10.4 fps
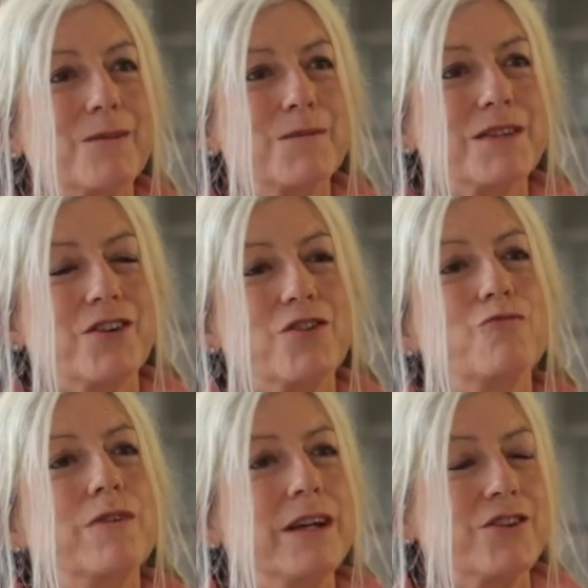So you
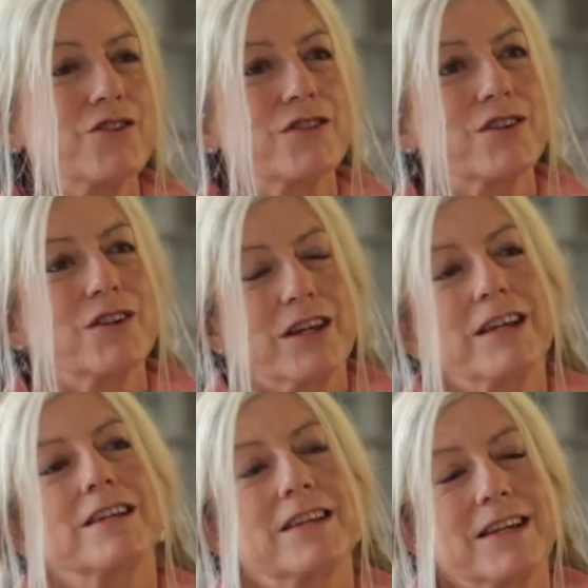really just
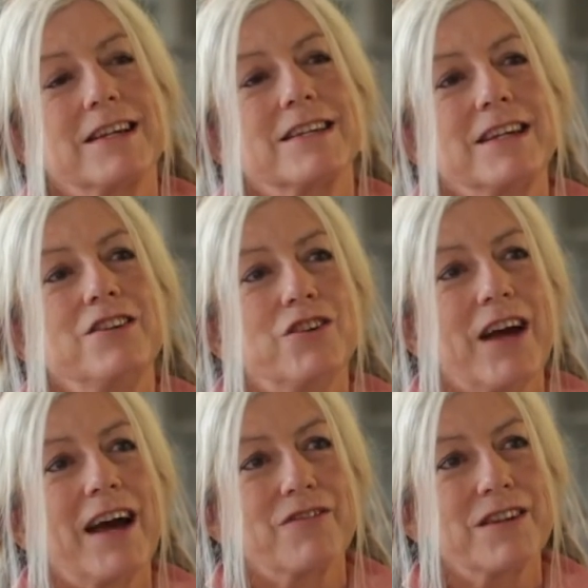can continue to
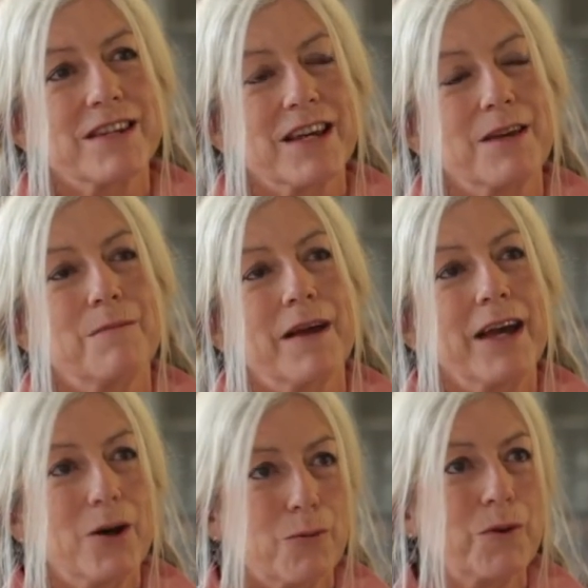have the team
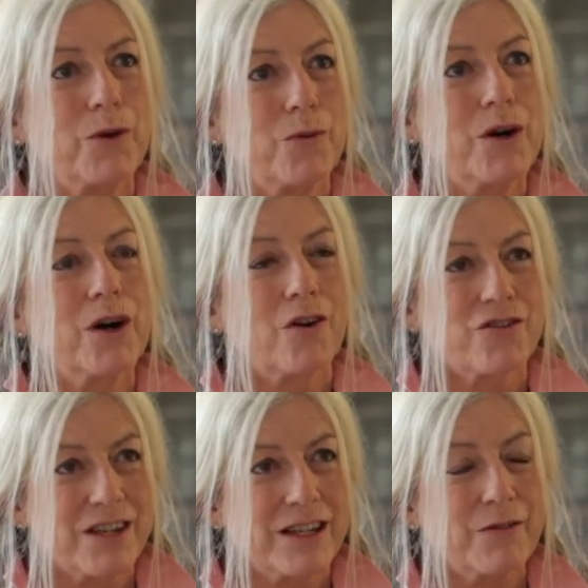help you
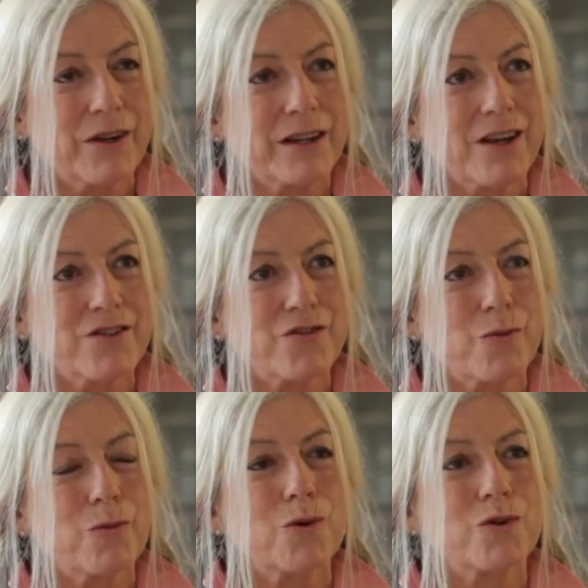on delivering those
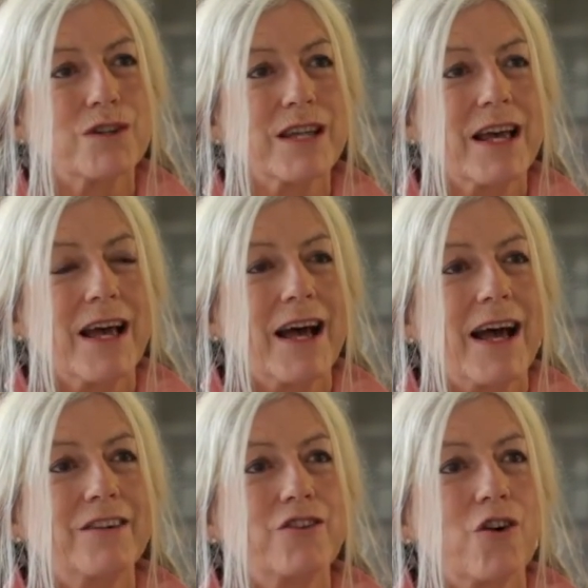rewards
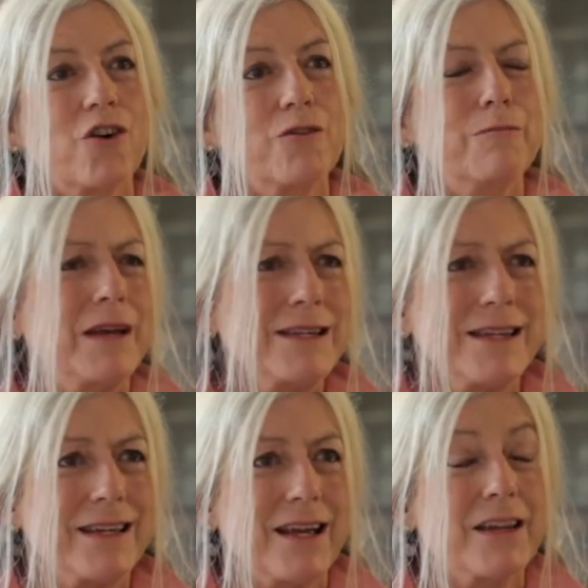and on
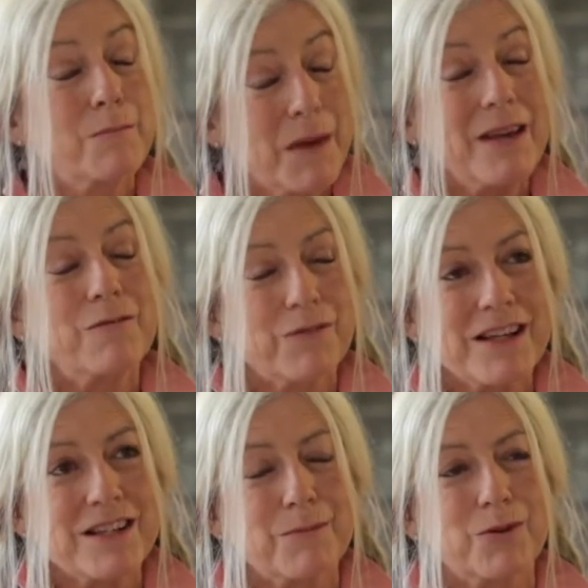meeting and being
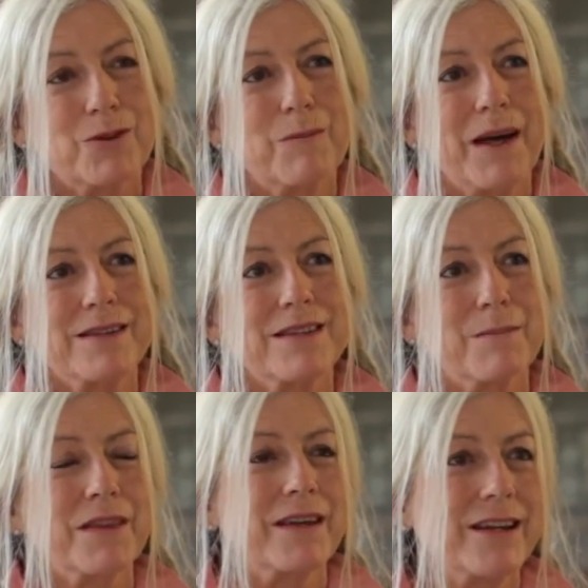flexible about
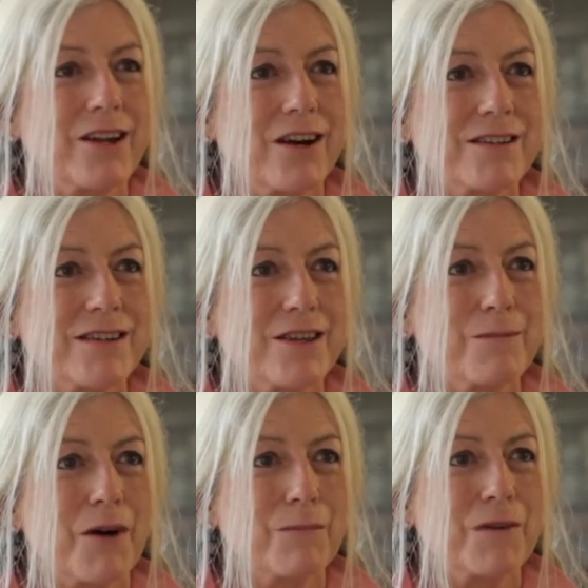some of the deadlines that you
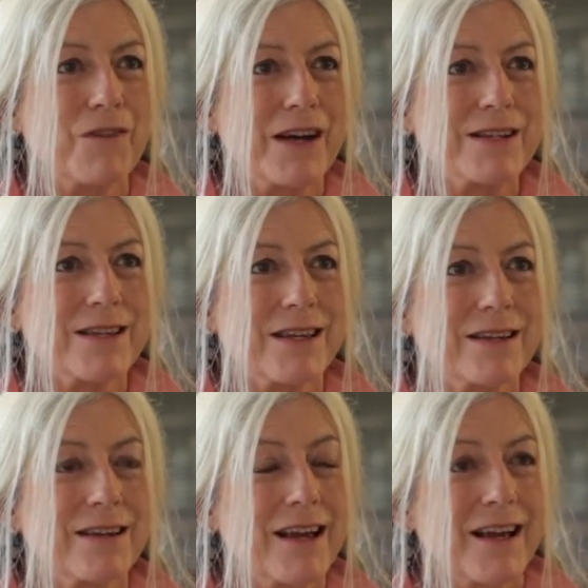might be facing.
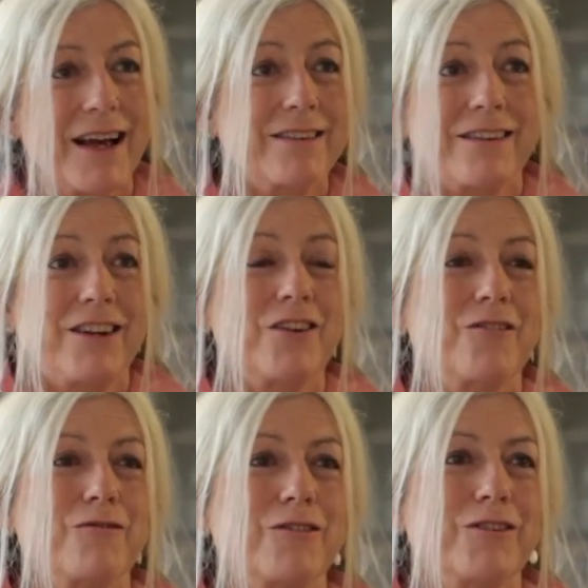And you know,
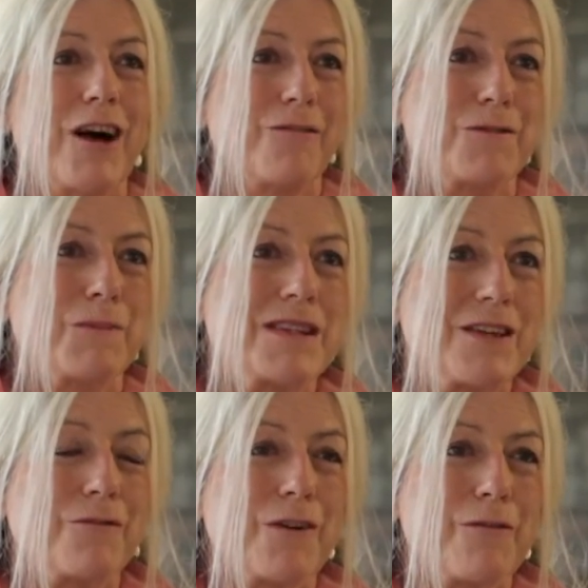life's
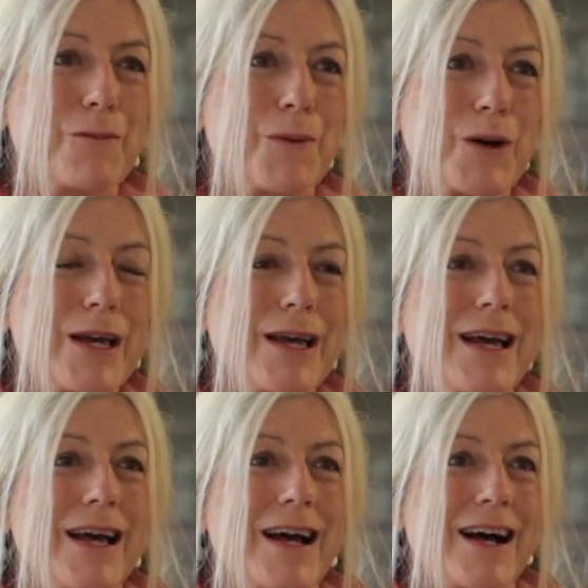busy for everybody,
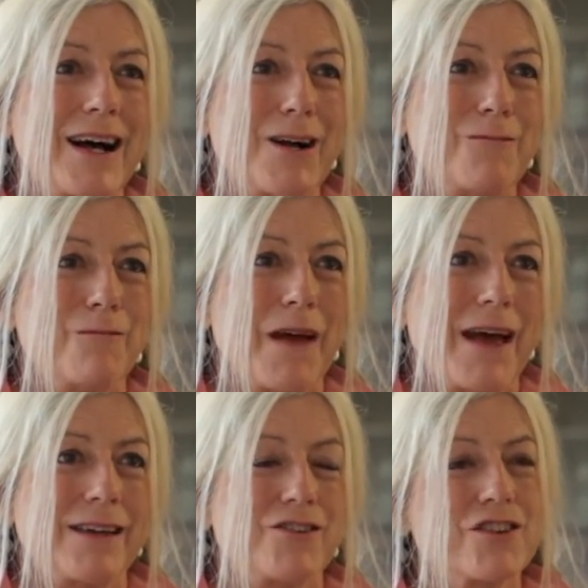
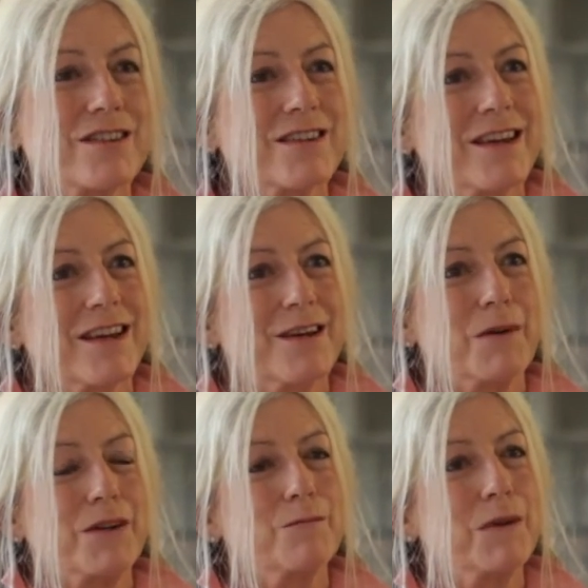and just
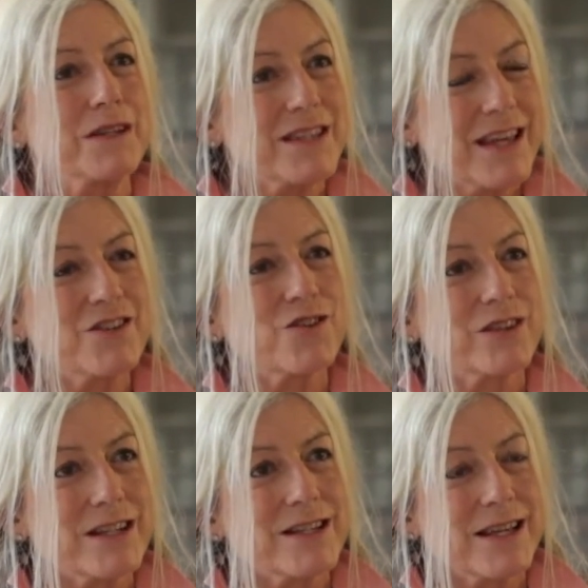but schedule
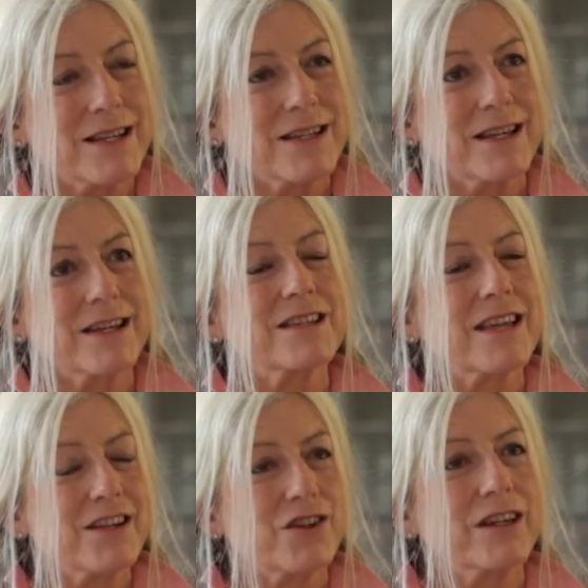these things in and
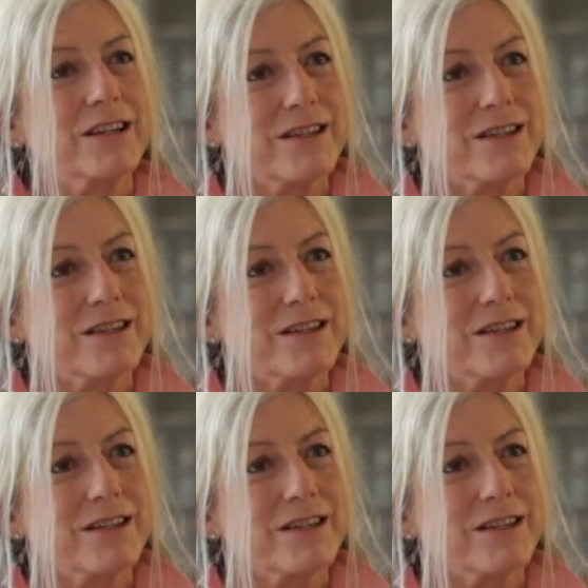schedule in